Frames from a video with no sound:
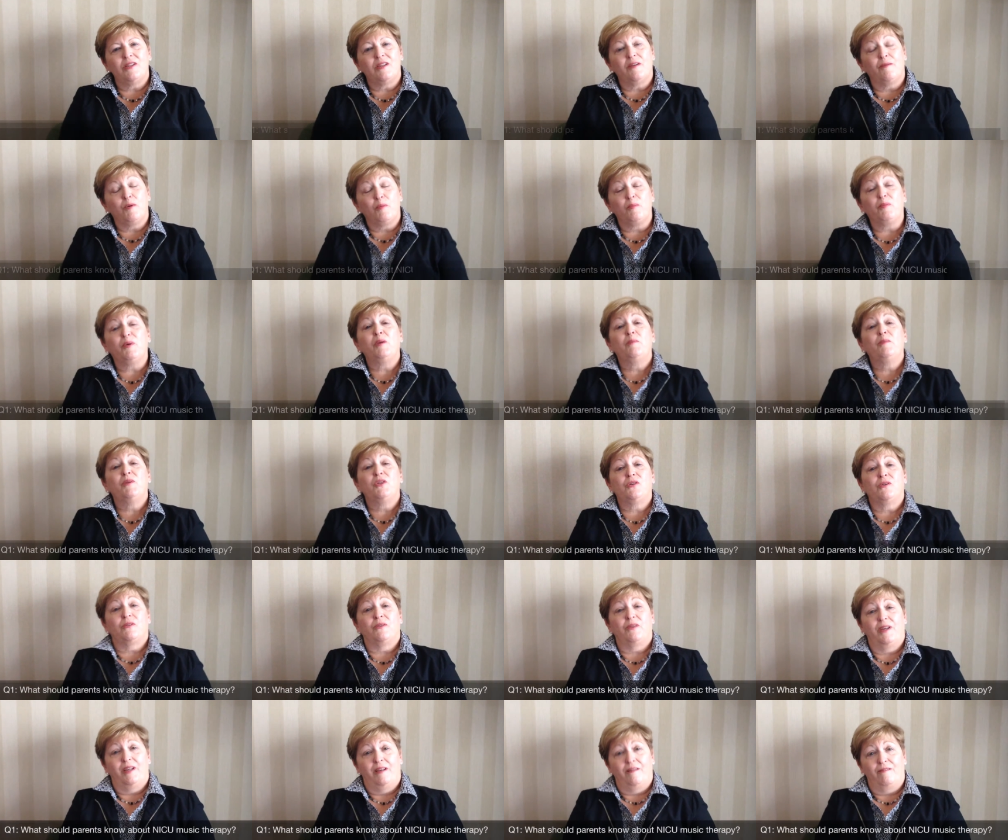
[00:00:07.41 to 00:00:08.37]
of a
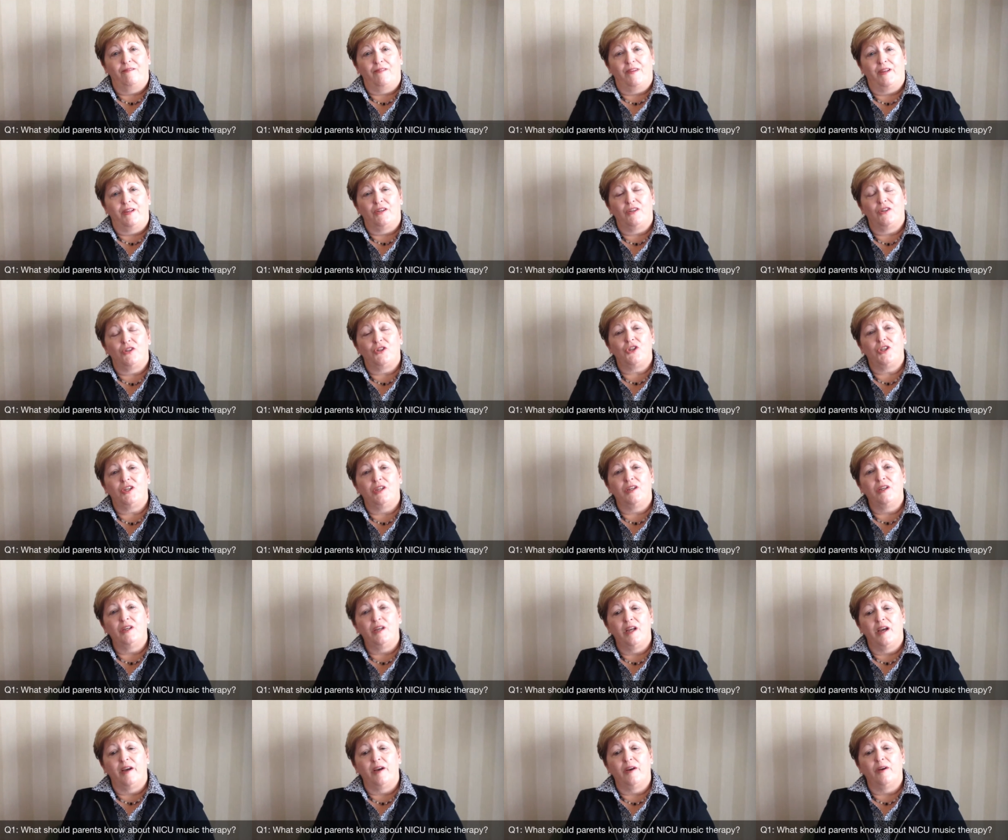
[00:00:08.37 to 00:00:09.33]
premature infant
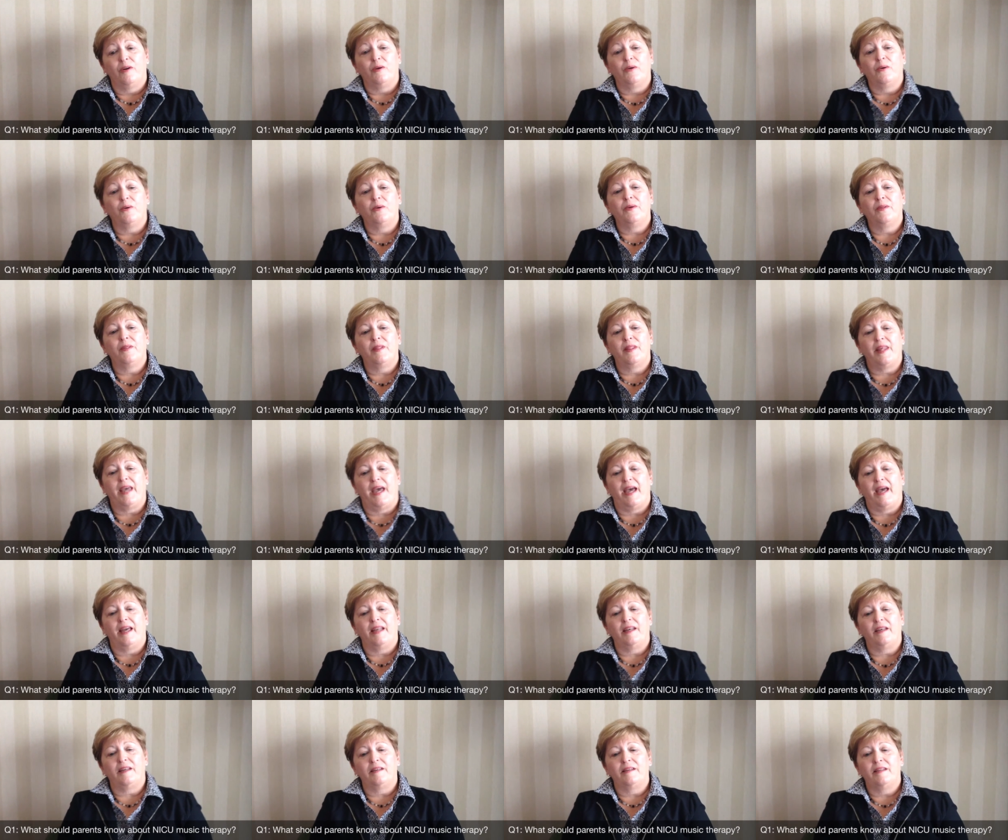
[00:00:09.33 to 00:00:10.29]
should know
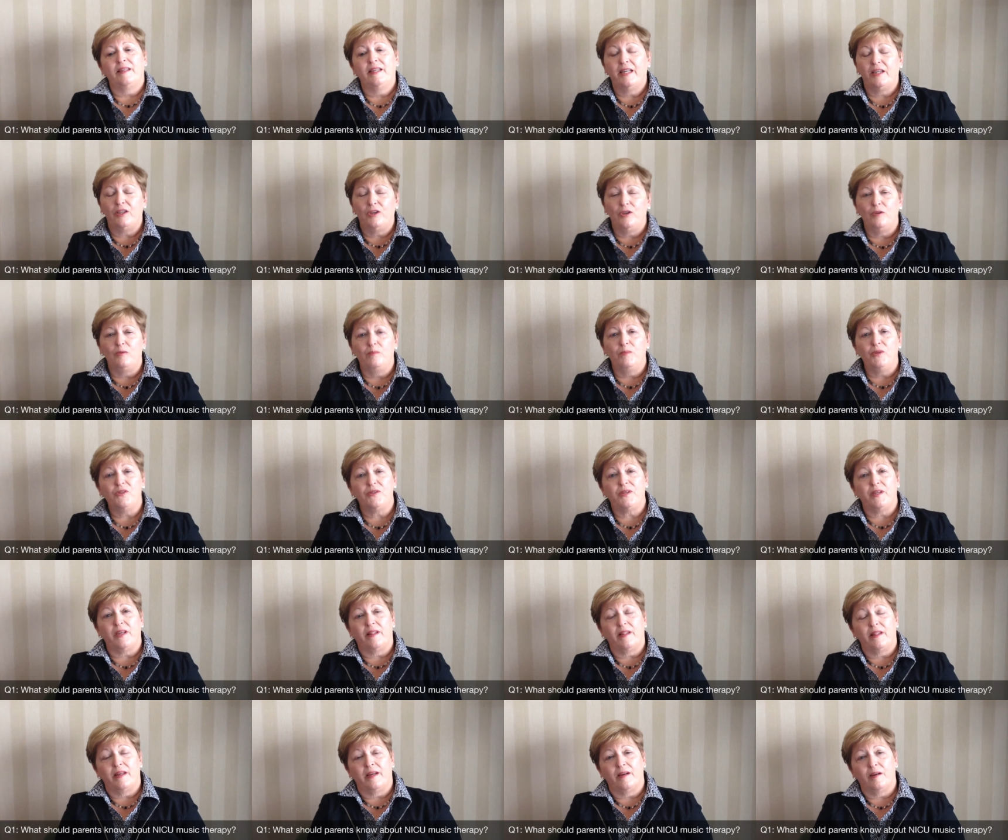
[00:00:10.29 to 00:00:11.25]
that NICU
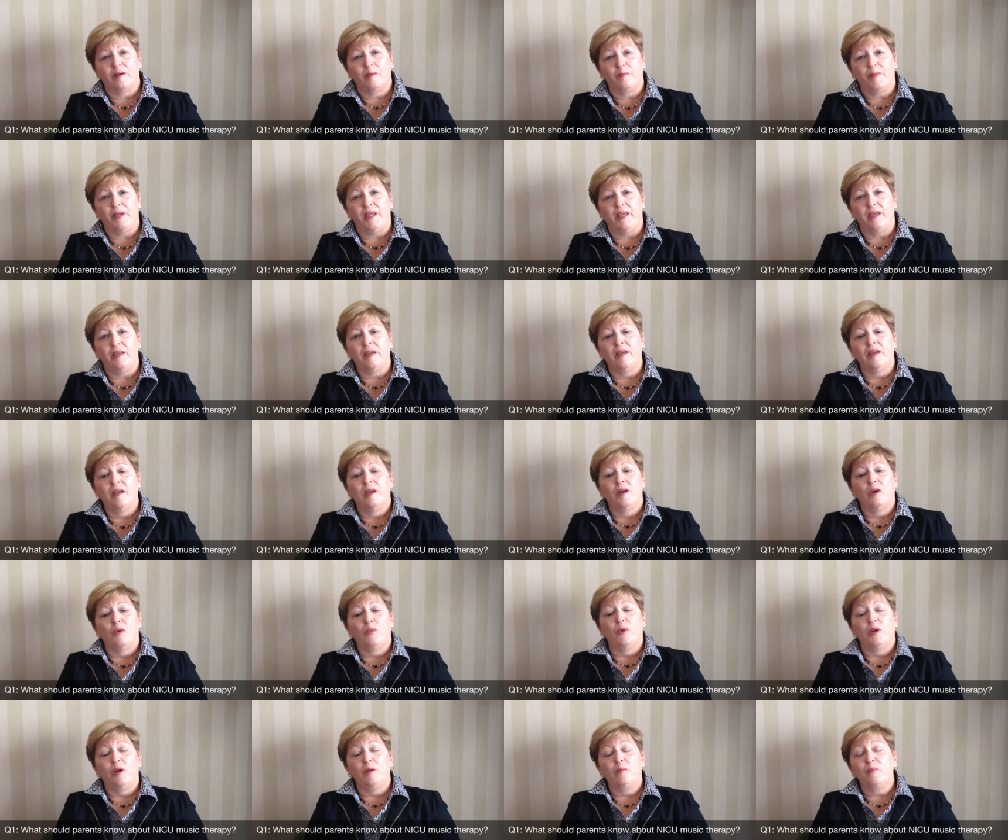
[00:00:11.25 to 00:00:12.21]
music therapy
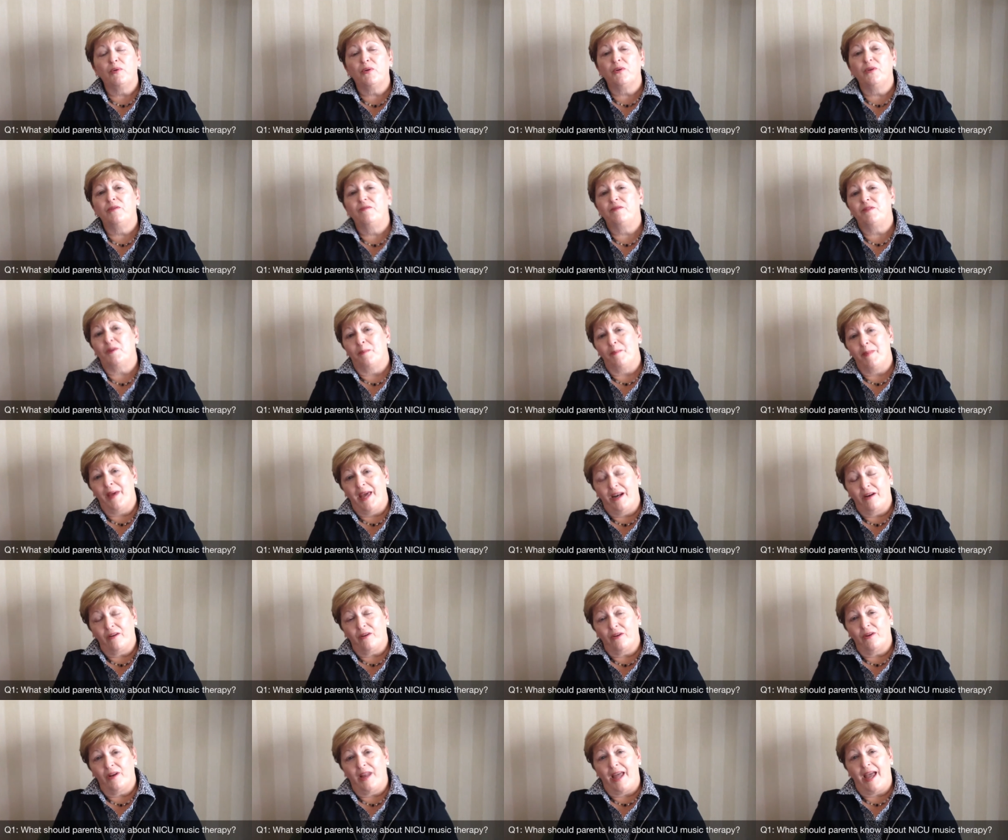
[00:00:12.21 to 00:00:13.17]
will improve the
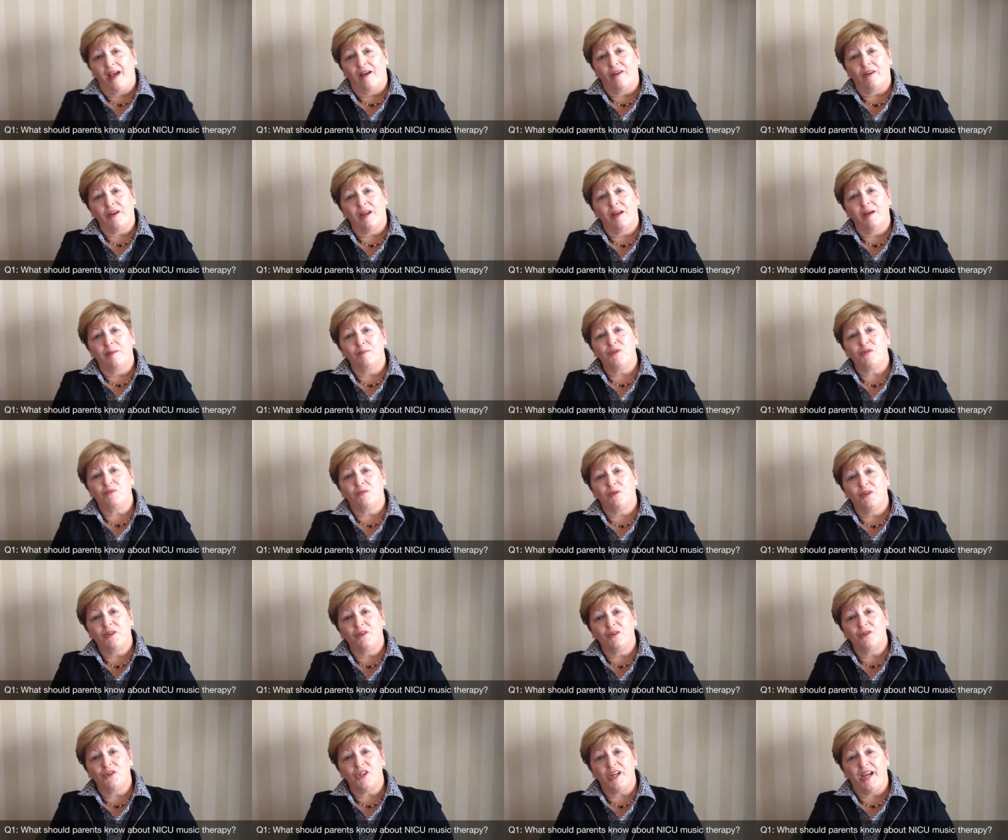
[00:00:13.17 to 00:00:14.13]
medical outcomes for
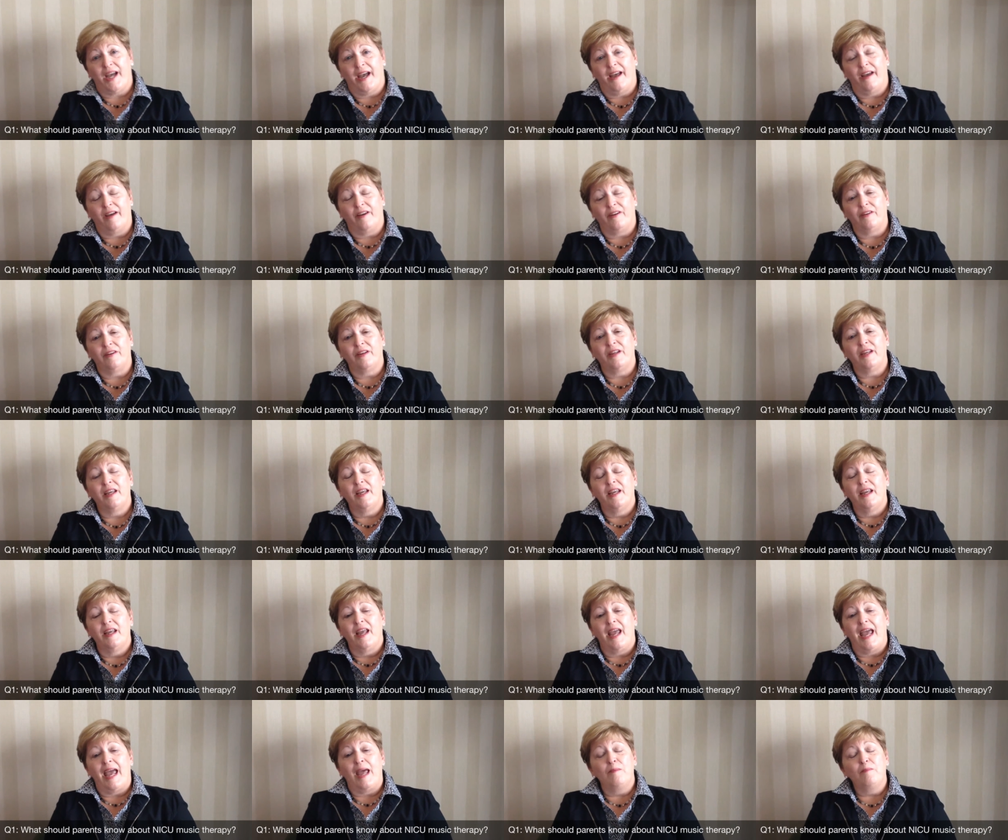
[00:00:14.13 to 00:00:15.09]
their child
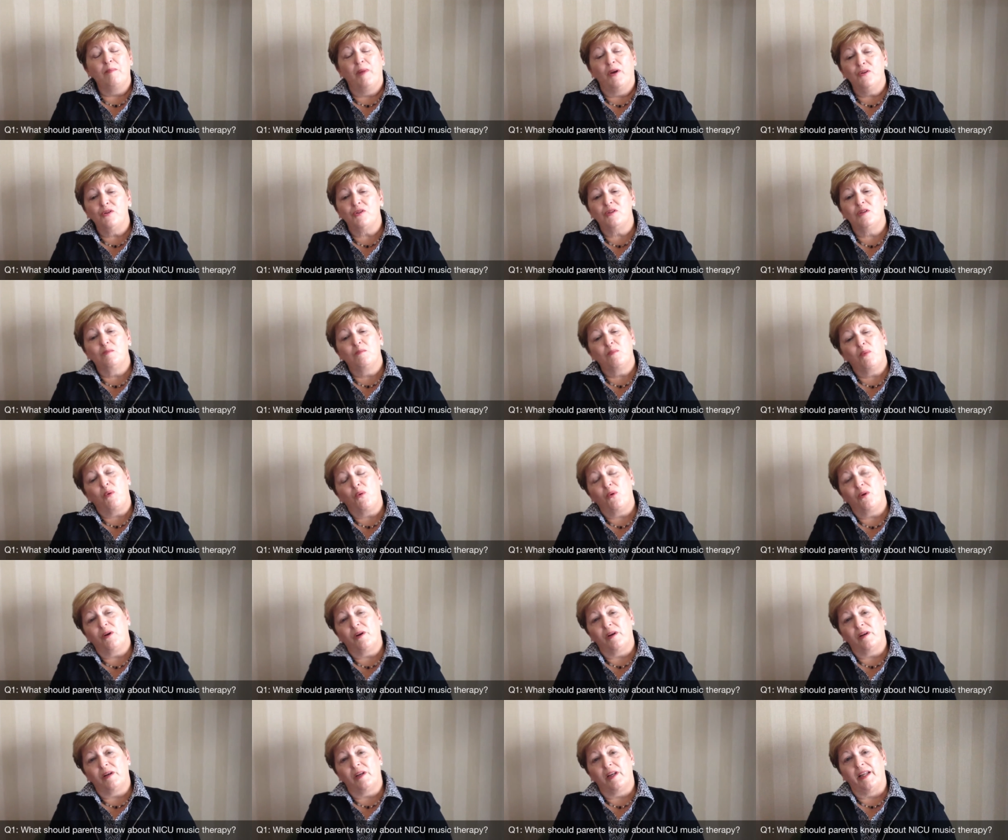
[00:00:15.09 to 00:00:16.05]
and most
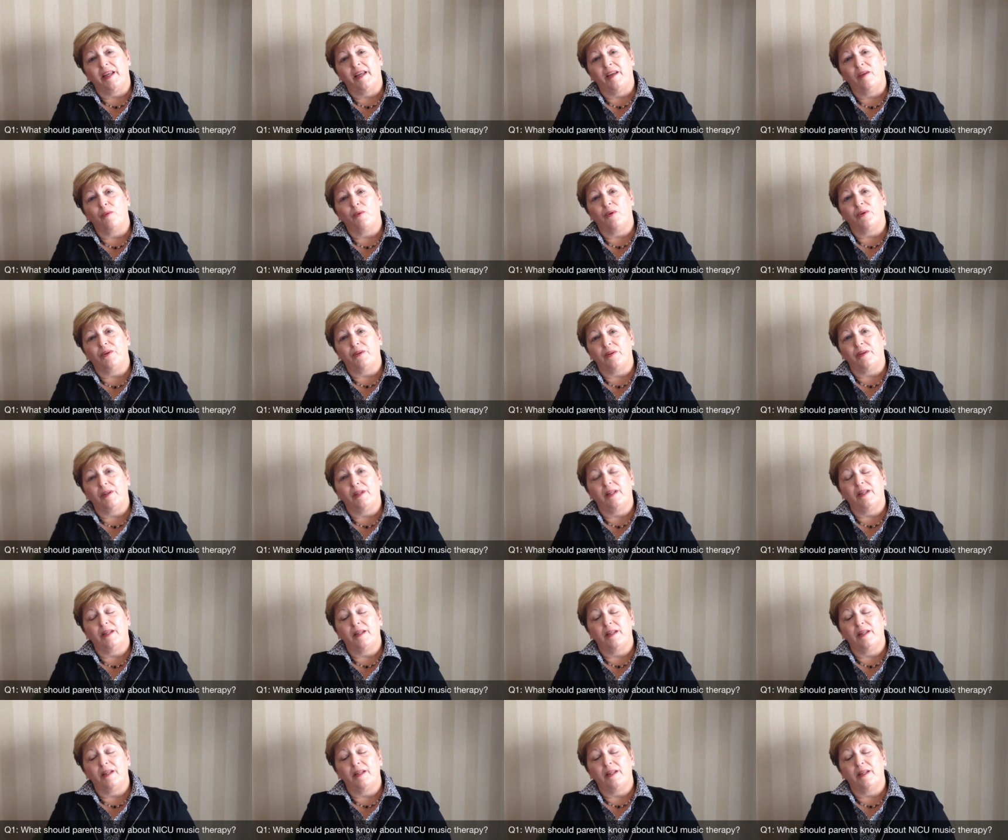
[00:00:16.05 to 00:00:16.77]
importantly will